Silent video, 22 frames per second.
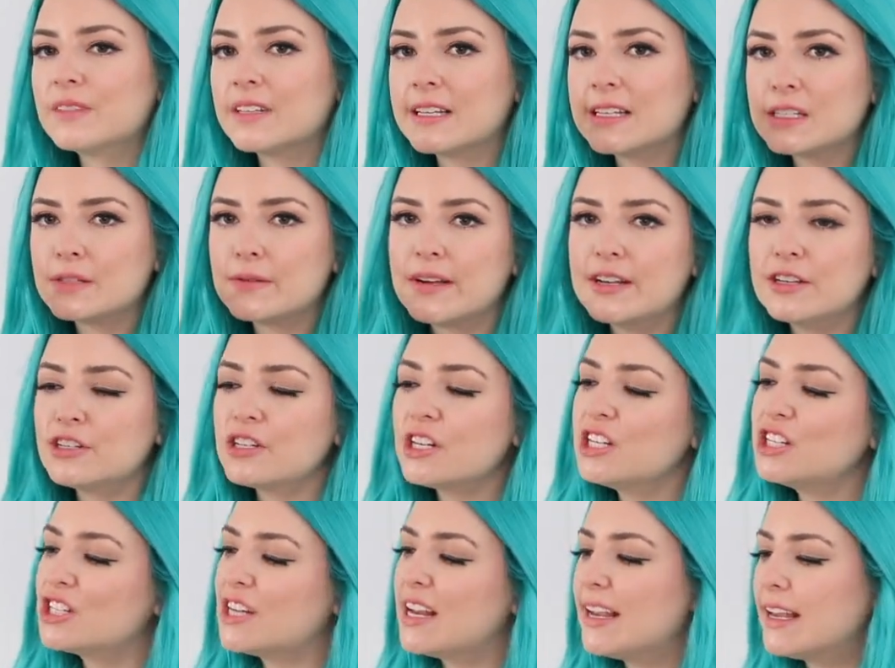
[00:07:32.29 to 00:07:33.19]
So I usually
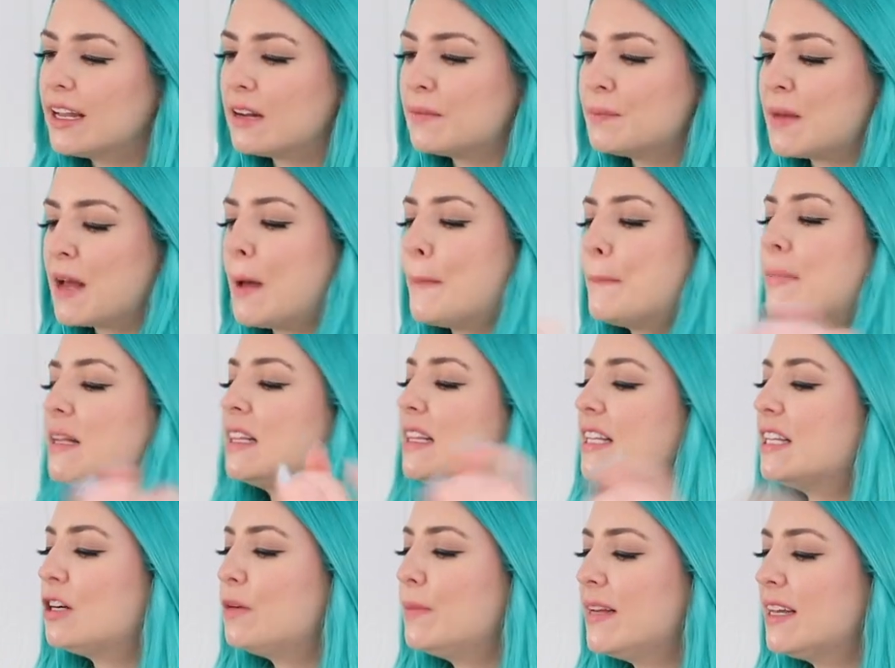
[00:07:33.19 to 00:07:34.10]
shake it up a
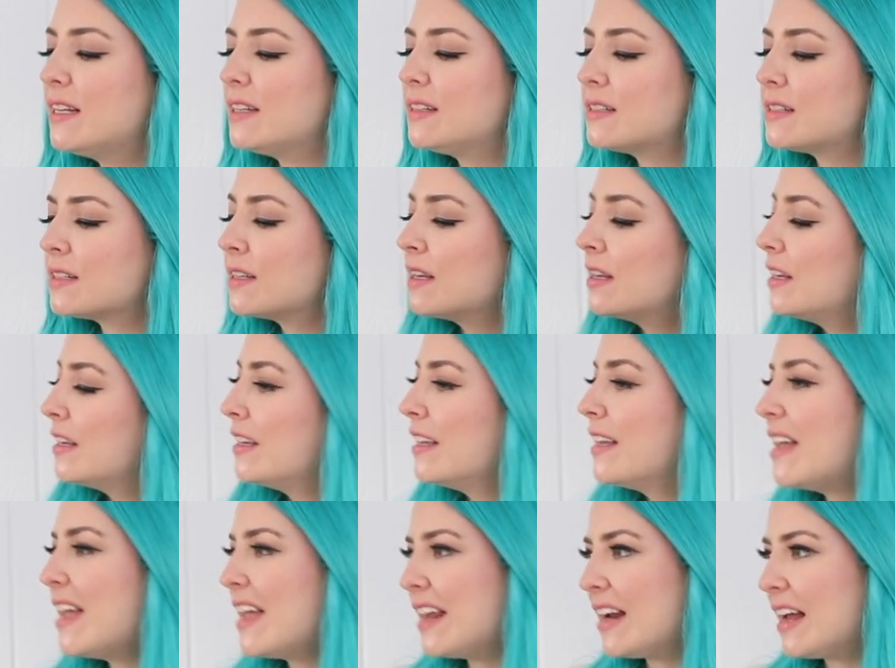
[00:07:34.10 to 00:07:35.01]
little bit
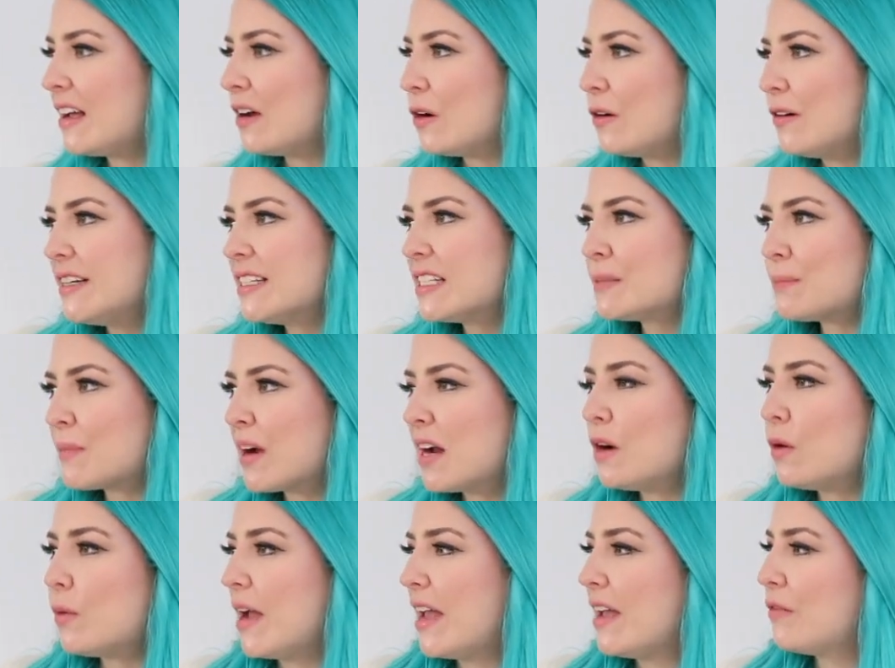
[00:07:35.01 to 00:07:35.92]
and I always spray
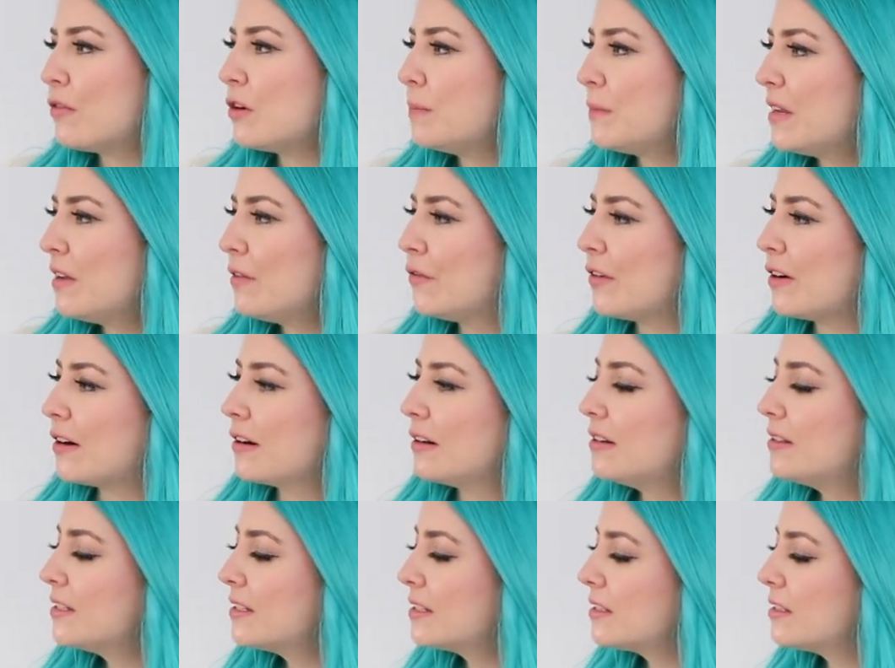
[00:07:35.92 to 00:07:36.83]
away from me
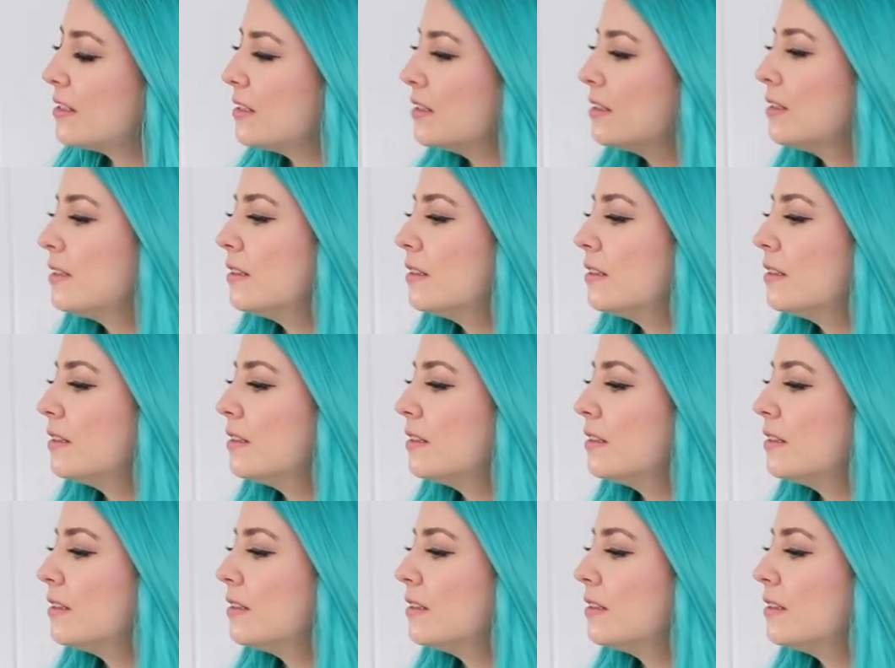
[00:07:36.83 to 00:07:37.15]
first.